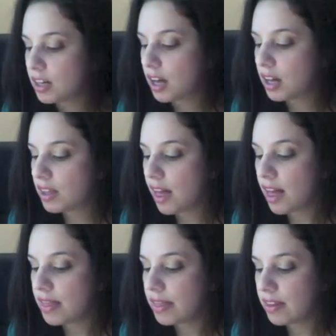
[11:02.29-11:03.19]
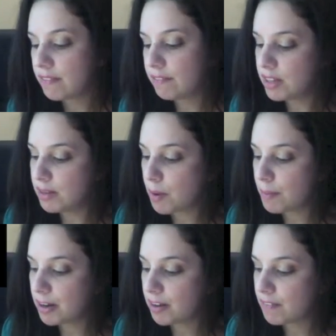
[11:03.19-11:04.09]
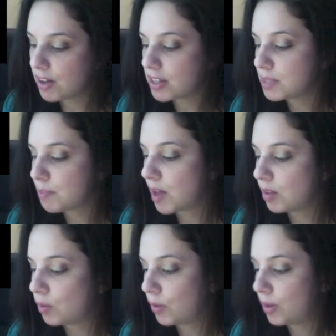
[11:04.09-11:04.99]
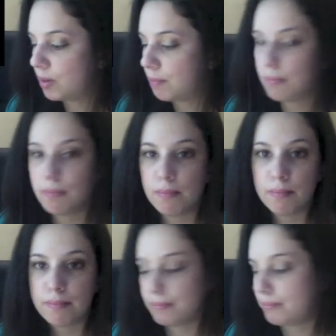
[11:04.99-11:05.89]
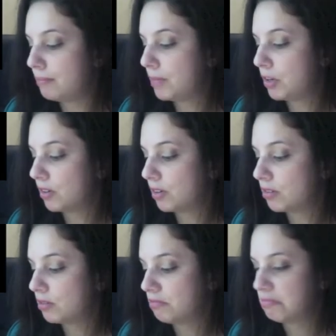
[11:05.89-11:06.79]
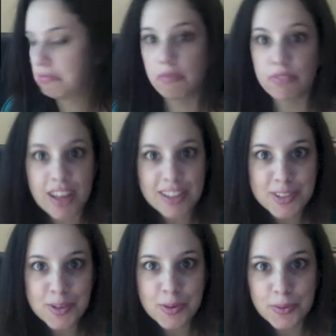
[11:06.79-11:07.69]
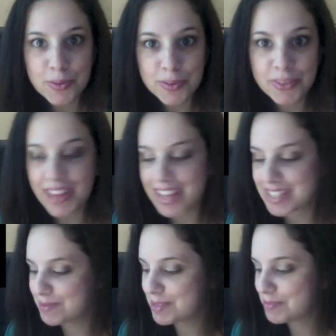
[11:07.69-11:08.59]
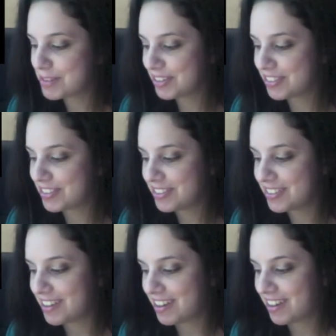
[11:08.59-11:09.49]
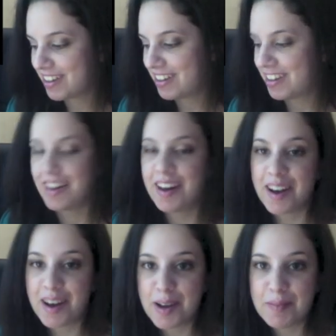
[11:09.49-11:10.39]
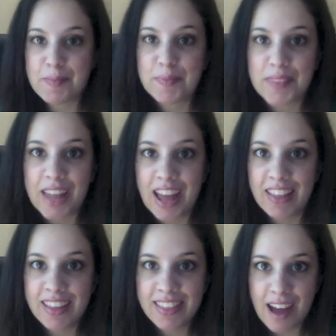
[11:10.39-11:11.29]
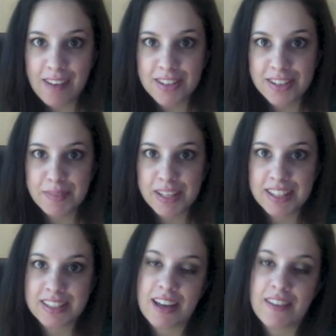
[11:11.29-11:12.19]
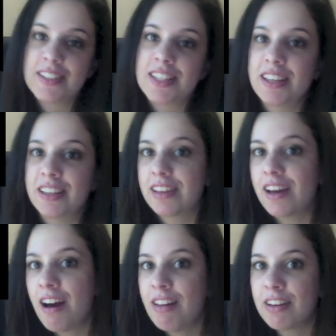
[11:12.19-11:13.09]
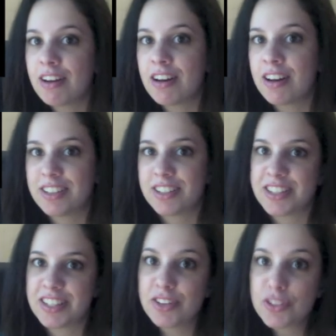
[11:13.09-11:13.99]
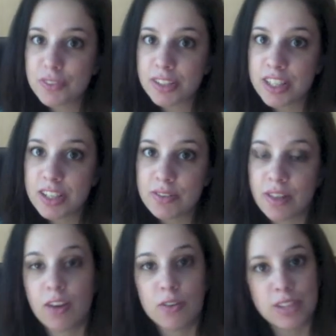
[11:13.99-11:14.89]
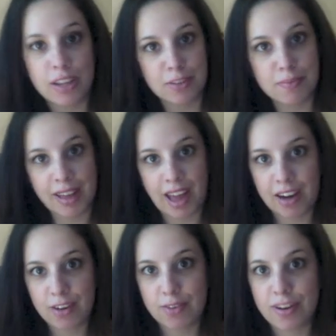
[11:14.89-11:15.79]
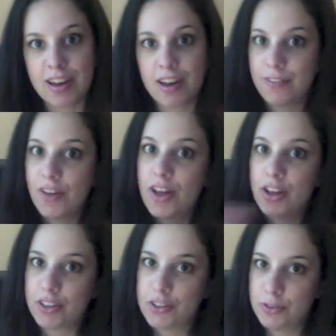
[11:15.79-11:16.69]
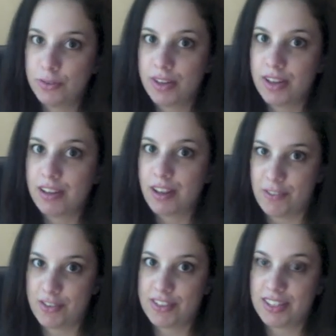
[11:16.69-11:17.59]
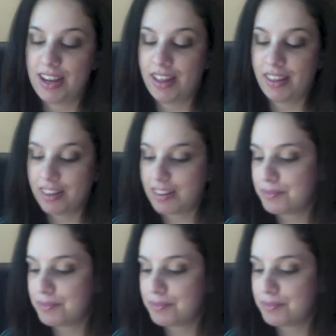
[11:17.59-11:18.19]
And then The Infinite Moment of Us by Lauren Miracle. That's cool. Her last name is Miracle. I like that one because obviously like the color, and it looks really cute. That goes under my category of cute covers that I like.